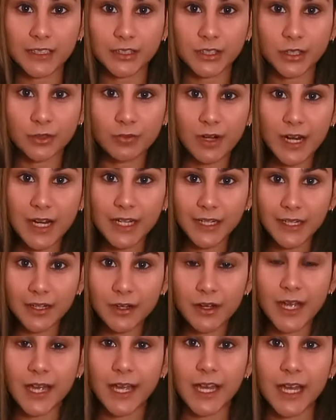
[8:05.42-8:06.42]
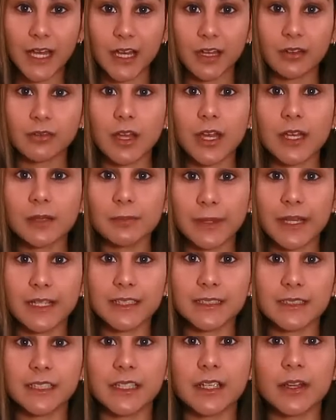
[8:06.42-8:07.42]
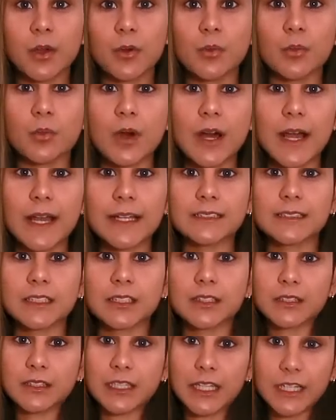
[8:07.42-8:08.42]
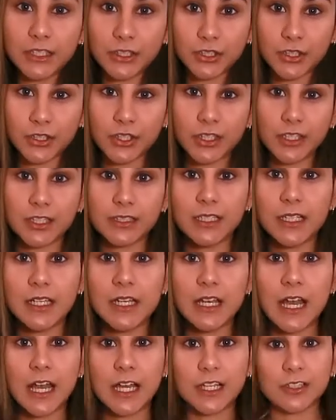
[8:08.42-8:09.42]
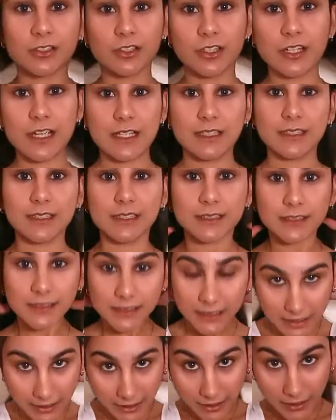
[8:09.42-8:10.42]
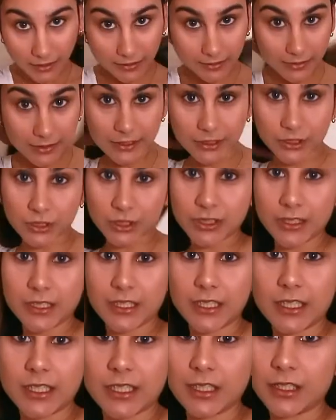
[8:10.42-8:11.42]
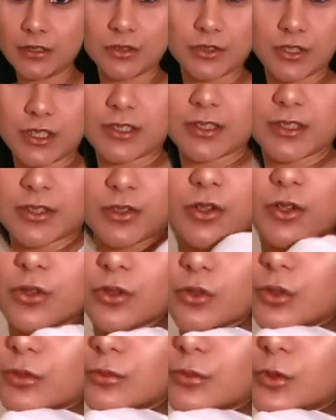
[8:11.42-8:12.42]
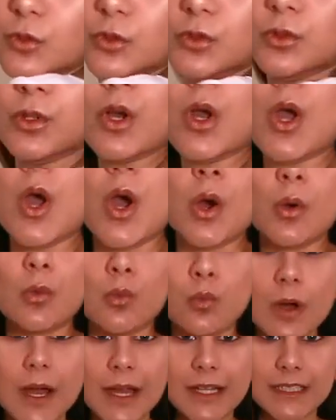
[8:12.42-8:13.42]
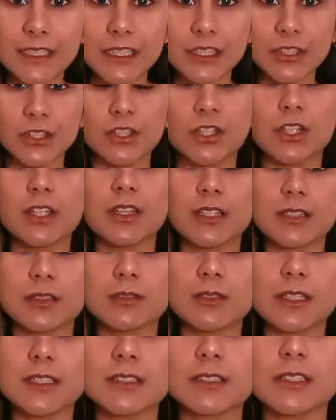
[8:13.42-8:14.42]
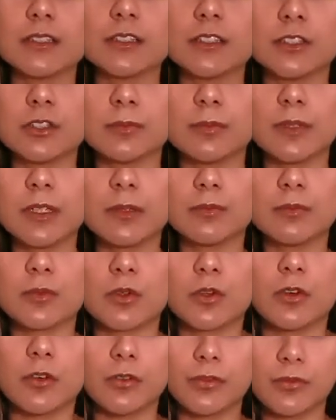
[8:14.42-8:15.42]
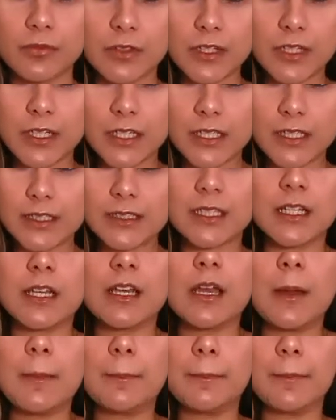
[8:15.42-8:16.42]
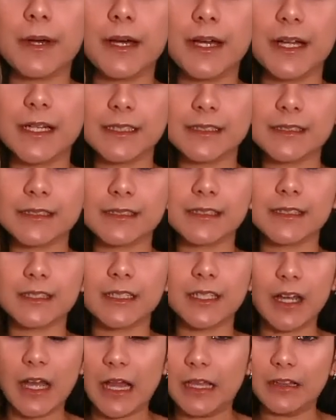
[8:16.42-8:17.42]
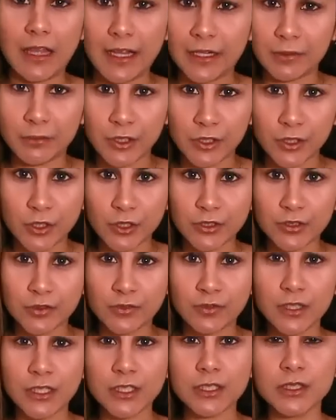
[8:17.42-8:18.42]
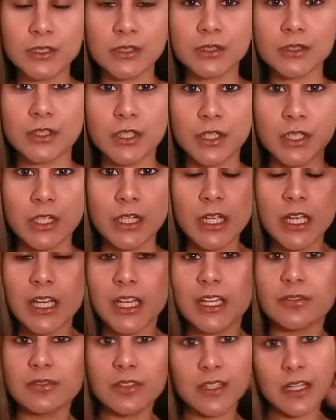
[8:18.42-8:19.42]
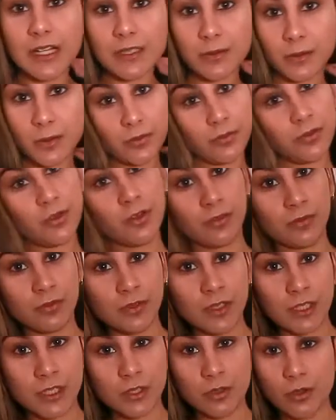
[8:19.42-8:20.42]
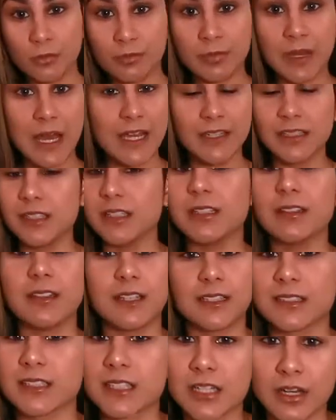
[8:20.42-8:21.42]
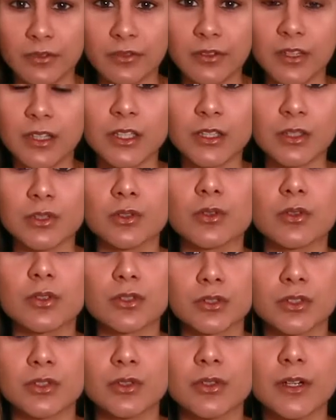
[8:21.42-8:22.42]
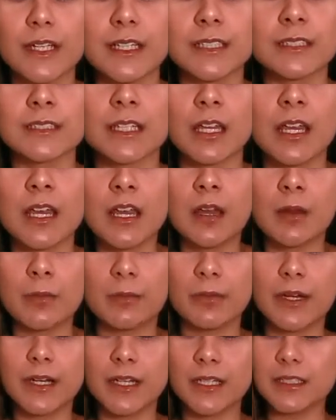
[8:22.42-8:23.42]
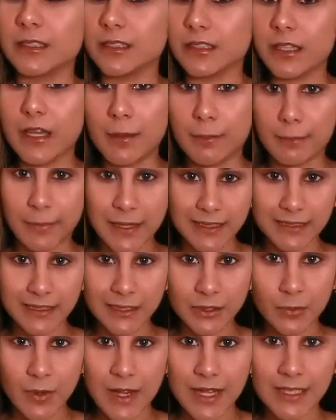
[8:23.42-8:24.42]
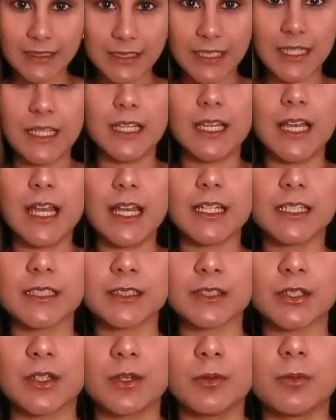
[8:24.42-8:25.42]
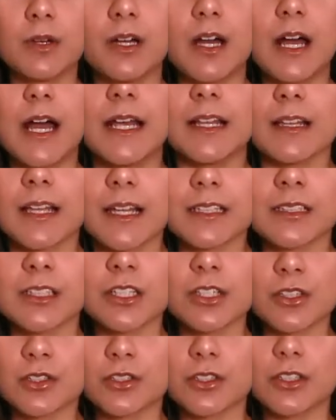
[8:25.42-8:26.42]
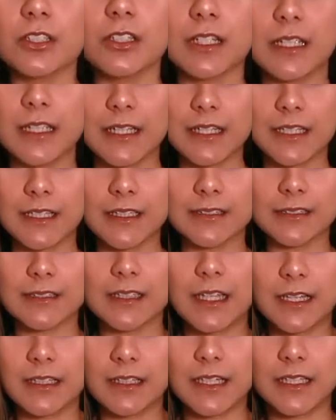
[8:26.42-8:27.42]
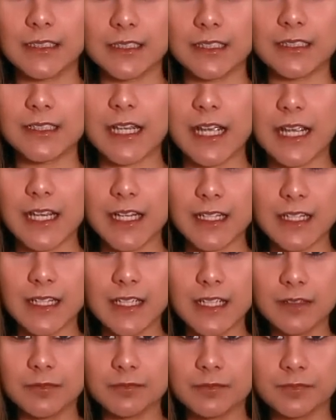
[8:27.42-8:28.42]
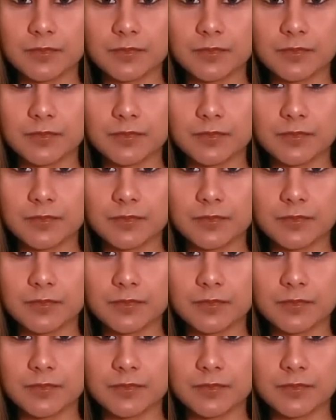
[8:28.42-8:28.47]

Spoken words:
so right now I have a basic white t-shirt. As you guys can see, literally just a normal white t-shirt. This one is a little bit more fitted, but I like my clothes fitted. So if you guys prefer fitted or baggy, that's definitely your choice. But yeah, basic white tee. And so what I like to do is I like to take it